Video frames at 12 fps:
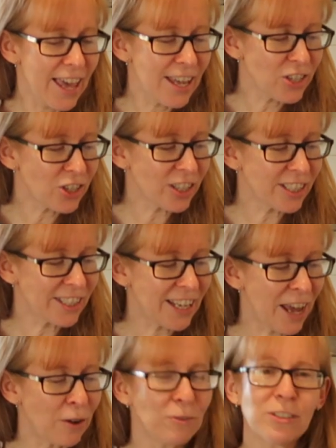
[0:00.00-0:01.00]
It just
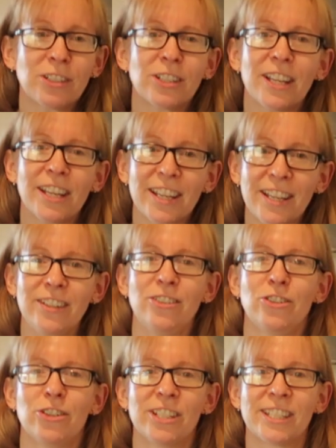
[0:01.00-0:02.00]
sounds
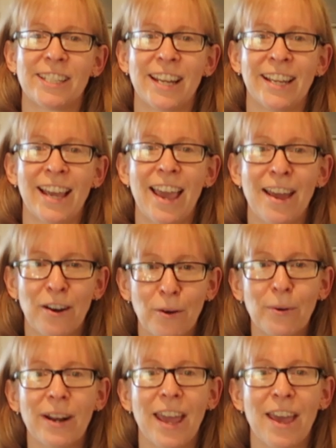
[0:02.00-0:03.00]
interesting and
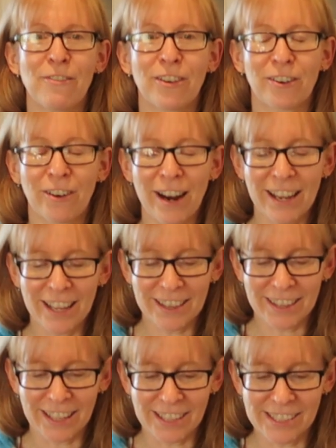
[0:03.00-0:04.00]
I want to have a crack
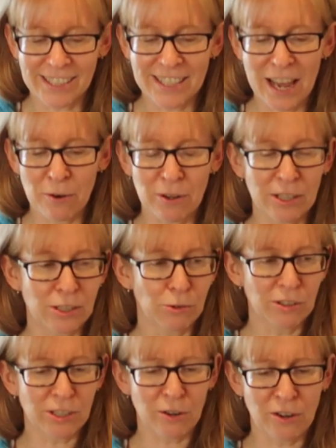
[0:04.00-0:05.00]
at this. Now it's
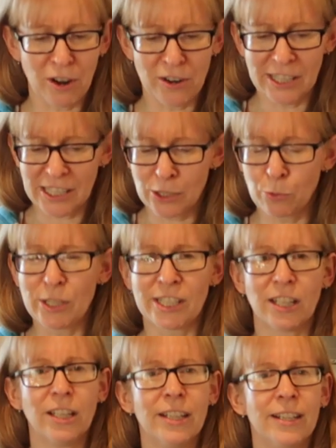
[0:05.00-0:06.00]
also known as
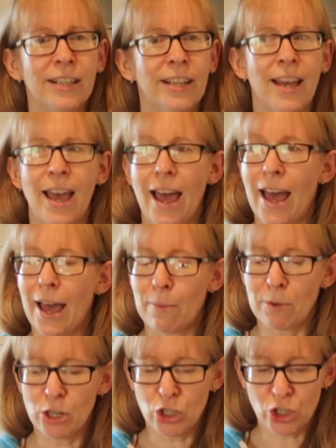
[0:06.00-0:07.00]
Swizzle,
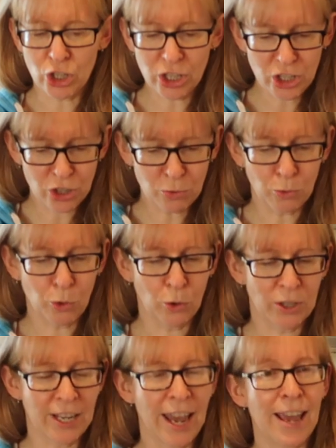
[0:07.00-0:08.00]
ginger
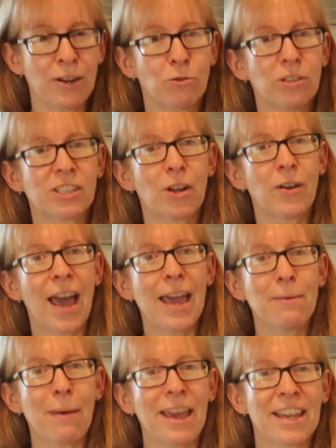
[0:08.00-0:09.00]
water, and also
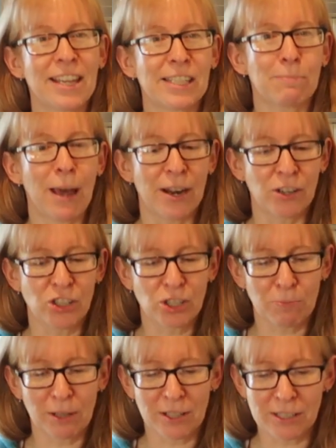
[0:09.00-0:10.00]
Haymakers
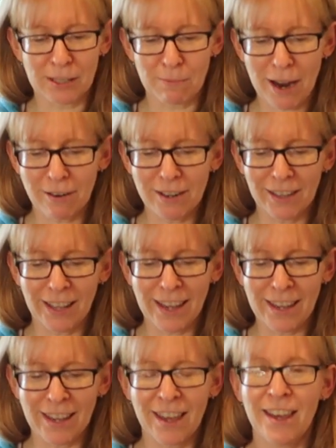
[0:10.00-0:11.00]
Punch, because
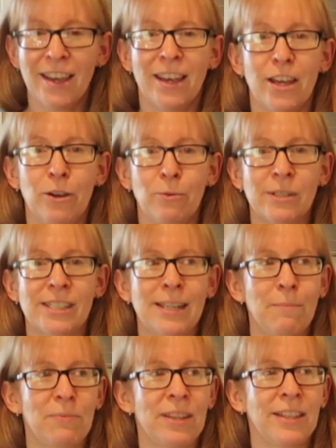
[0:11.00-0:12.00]
apparently it was
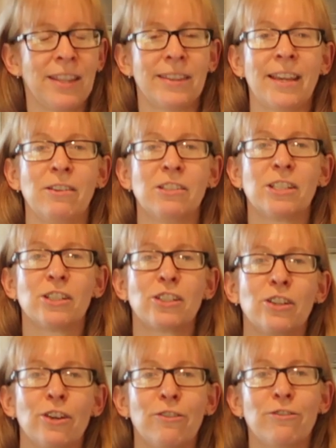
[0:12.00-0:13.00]
something that they used to
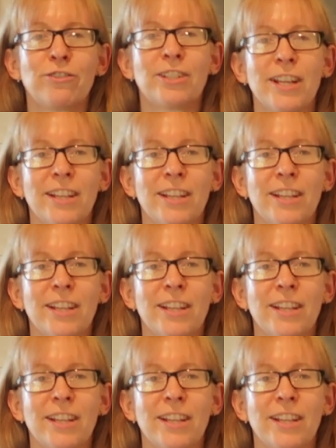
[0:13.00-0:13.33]
serve